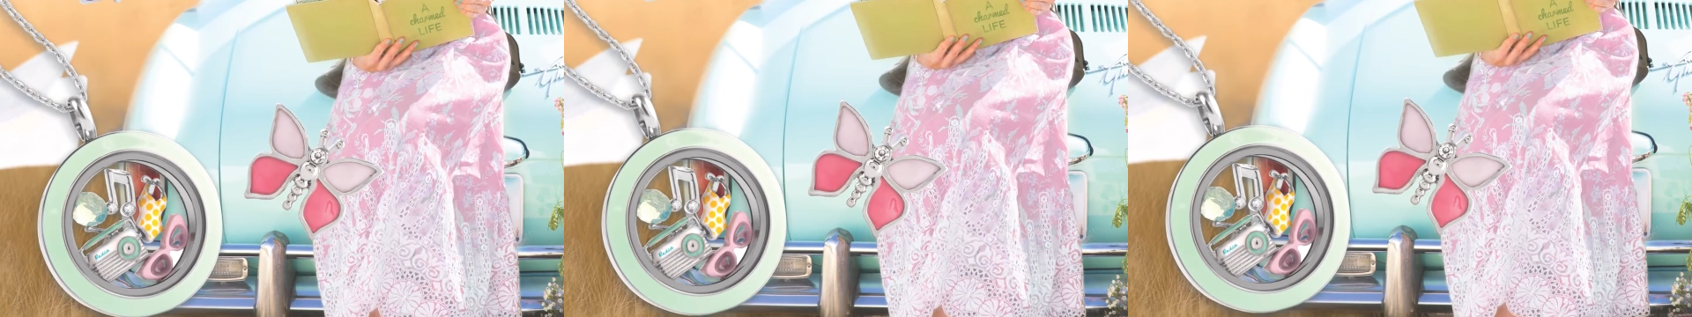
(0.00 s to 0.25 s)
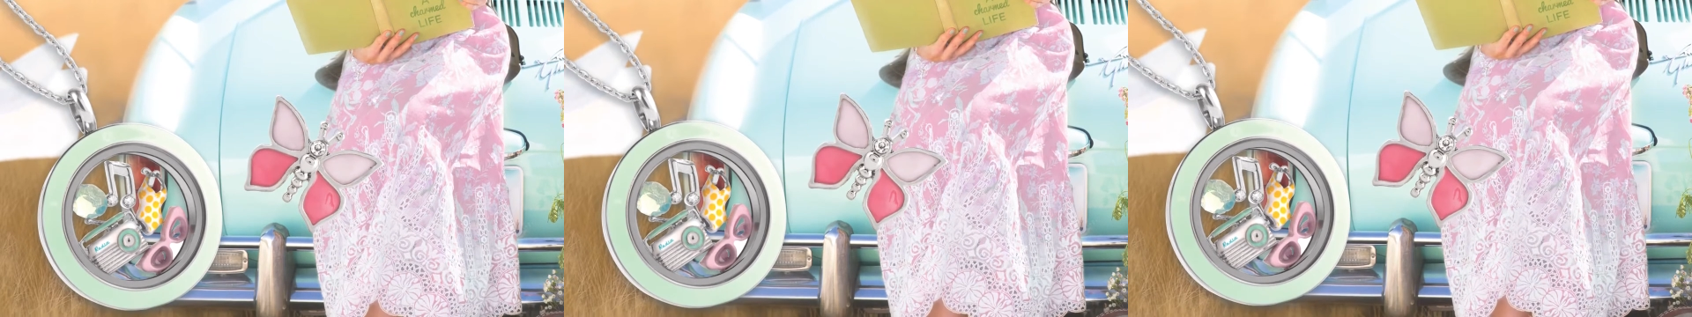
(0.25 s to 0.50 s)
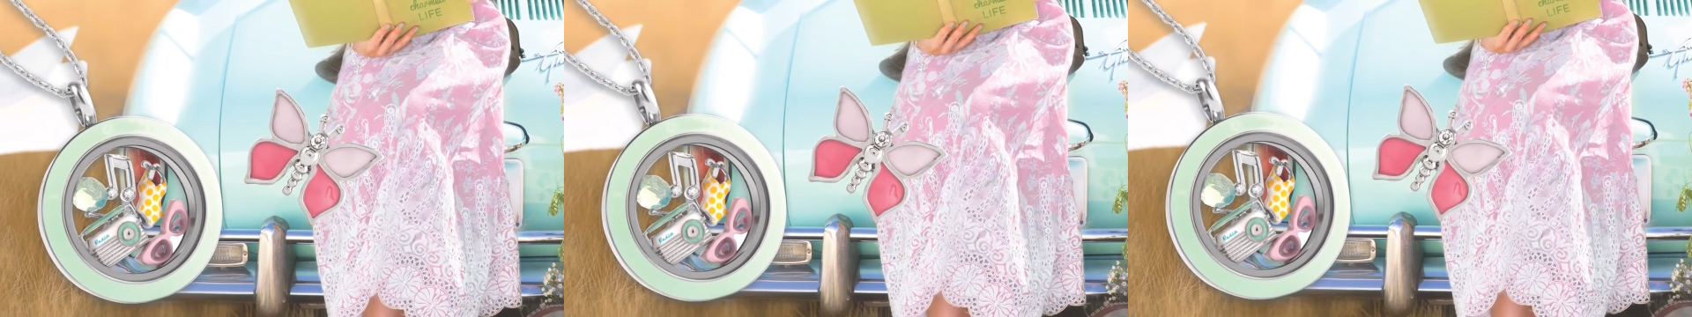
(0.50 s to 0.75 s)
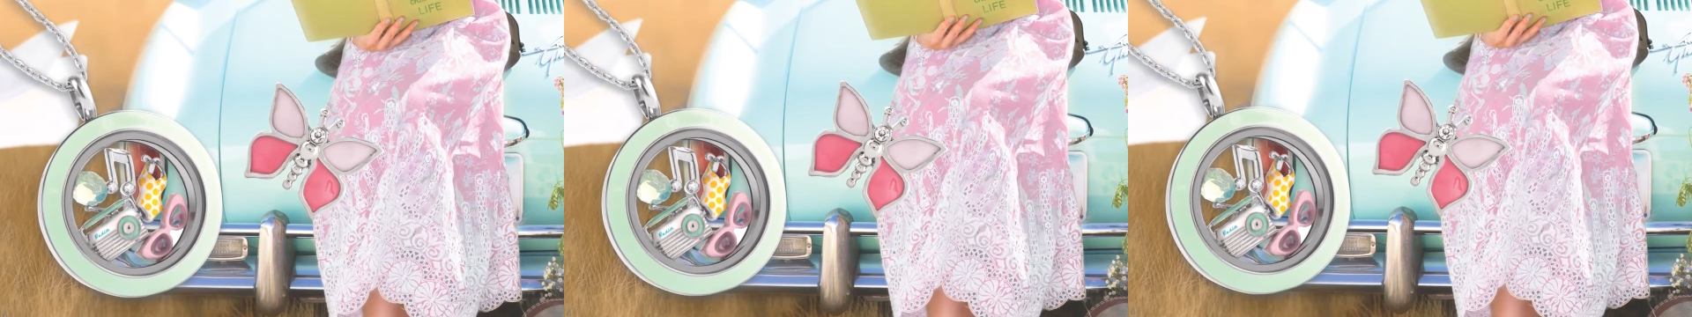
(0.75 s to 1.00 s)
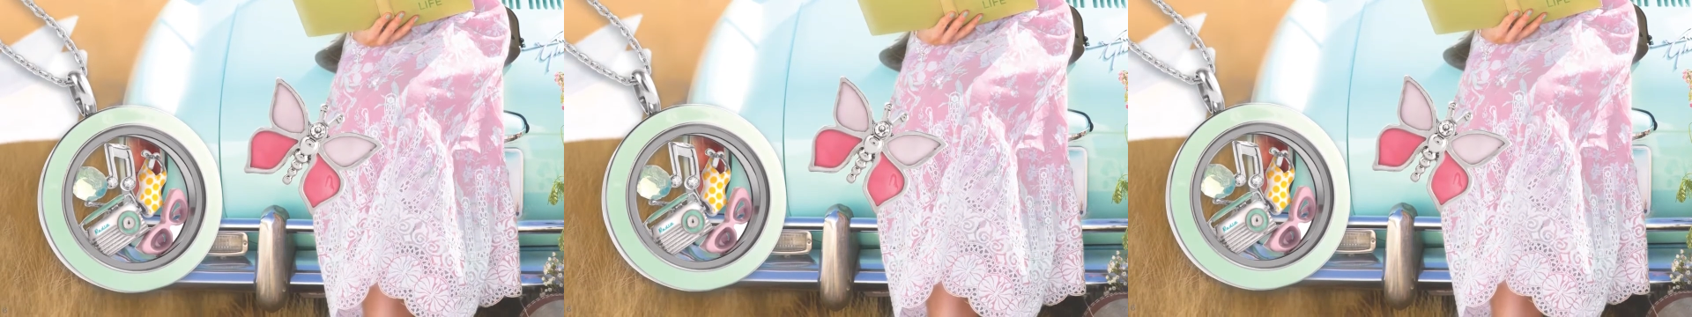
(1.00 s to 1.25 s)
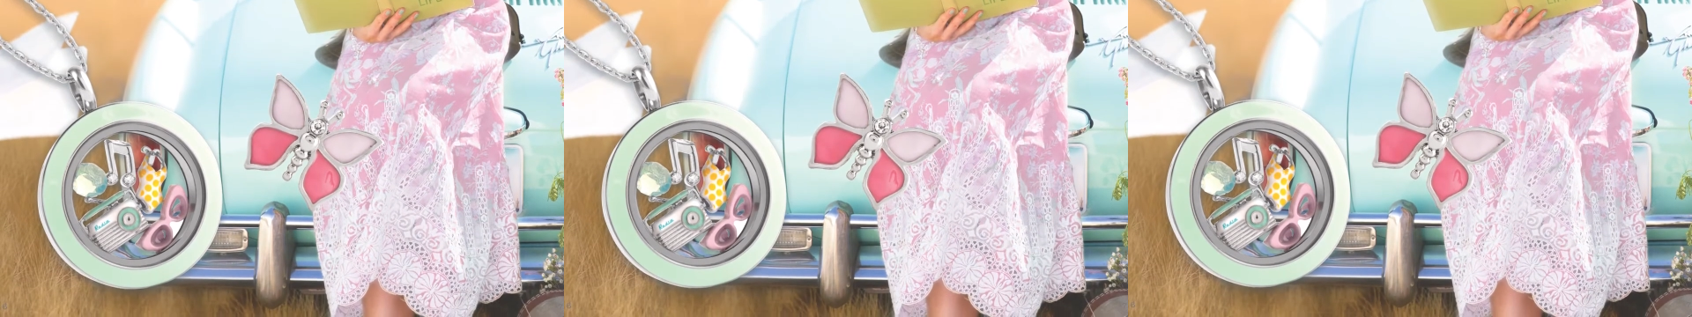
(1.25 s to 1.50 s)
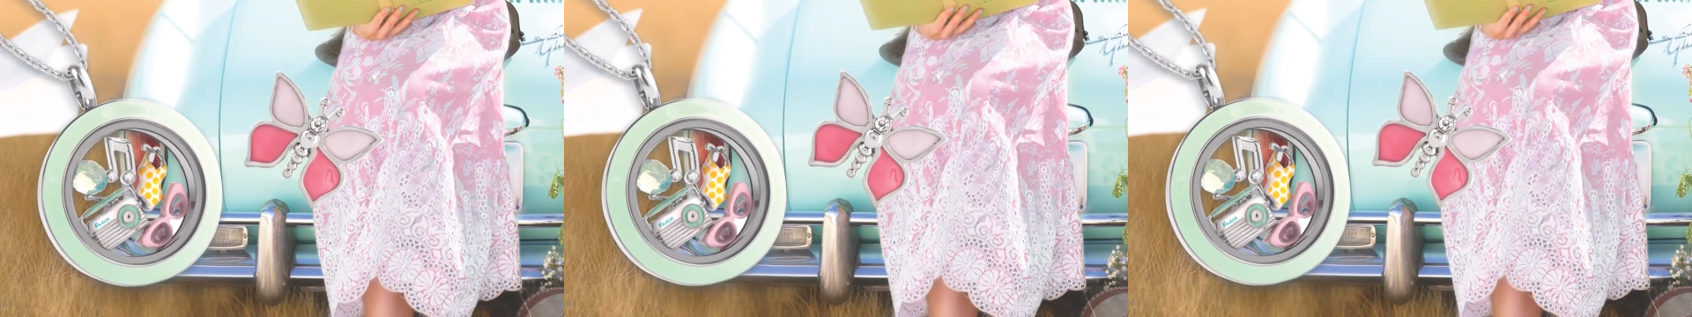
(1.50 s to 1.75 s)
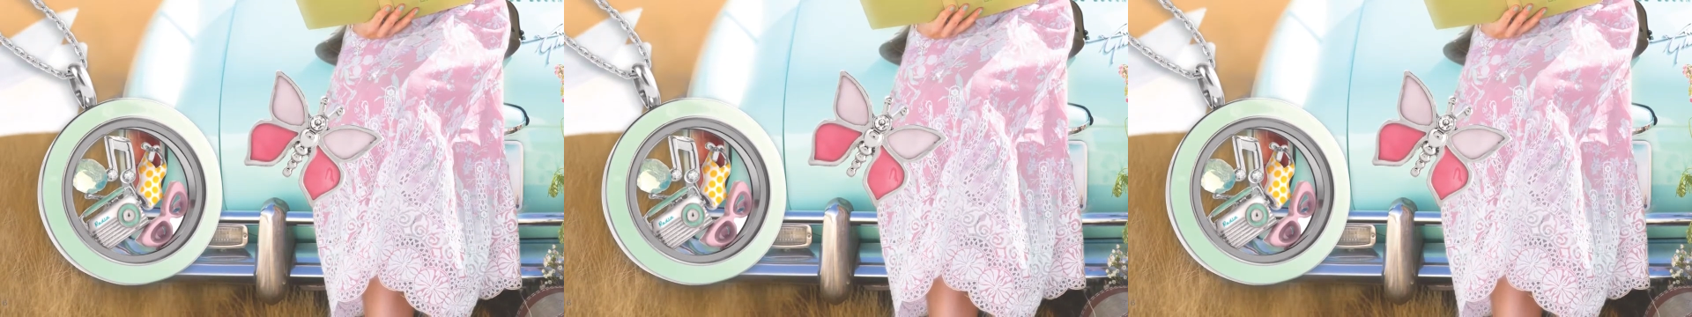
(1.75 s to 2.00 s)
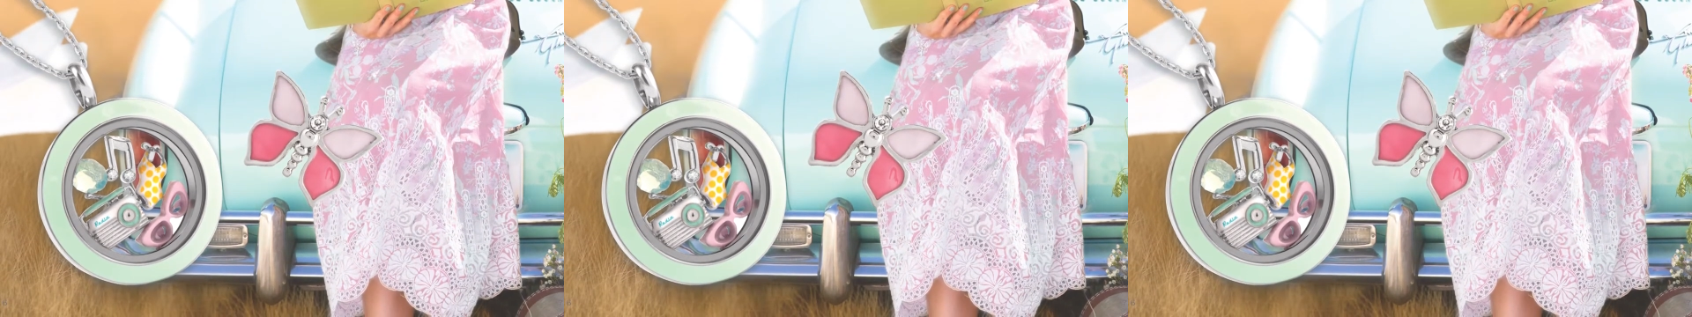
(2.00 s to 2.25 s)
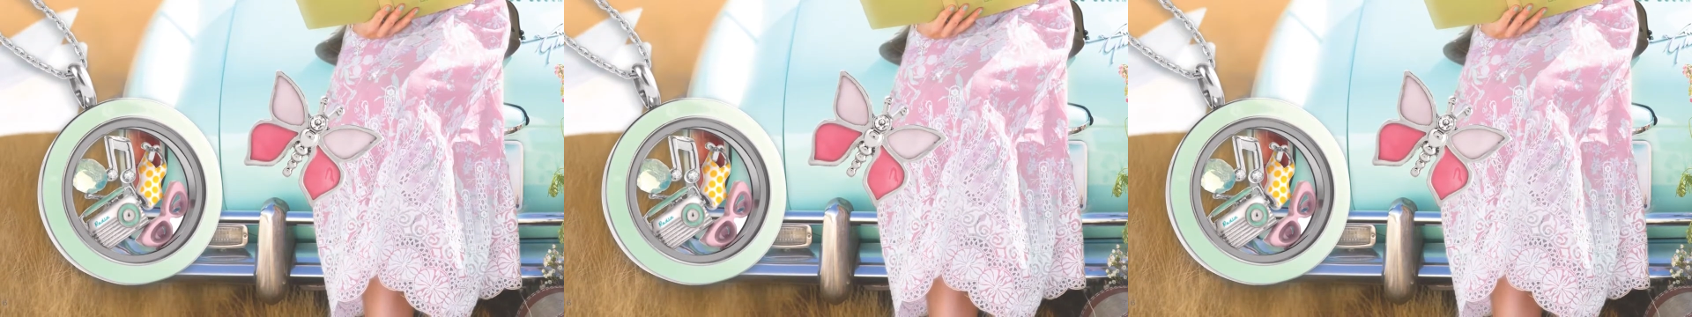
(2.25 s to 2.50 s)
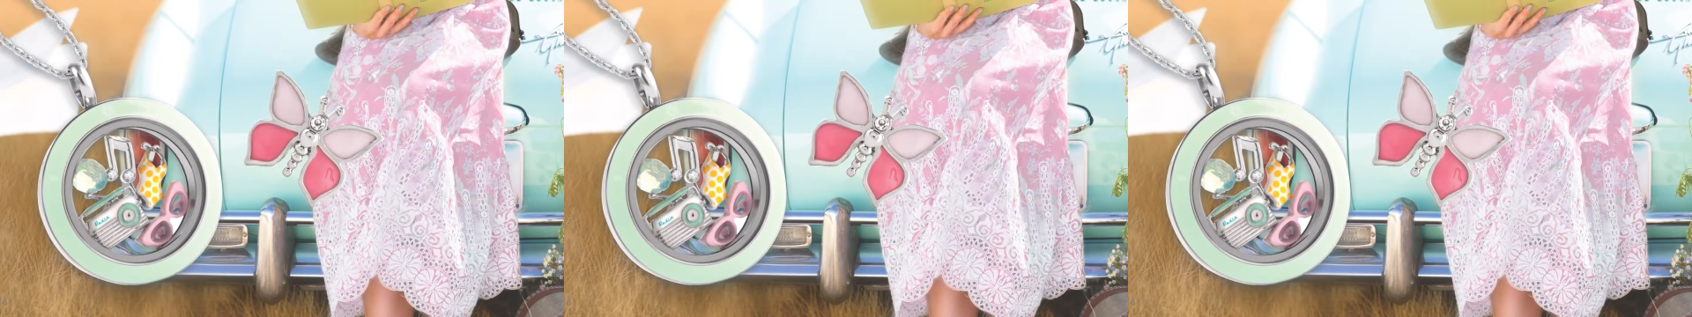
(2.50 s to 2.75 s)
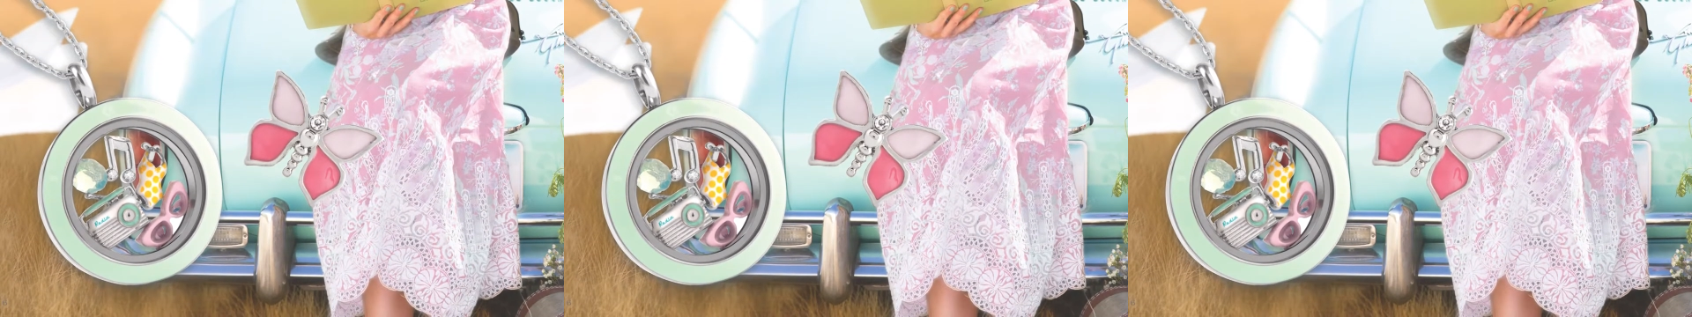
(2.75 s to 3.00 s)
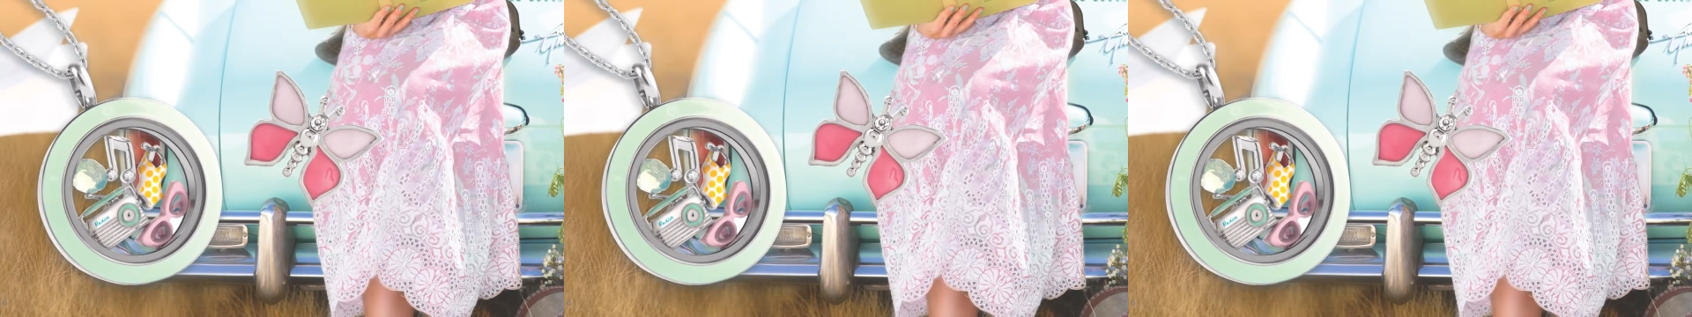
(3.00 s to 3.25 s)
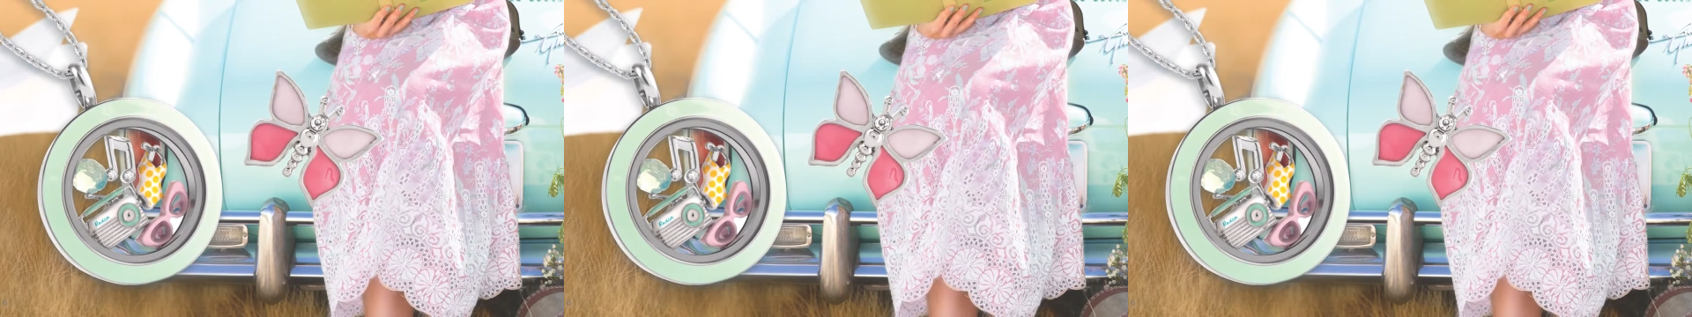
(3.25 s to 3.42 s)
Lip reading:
[unreadable: no face in view]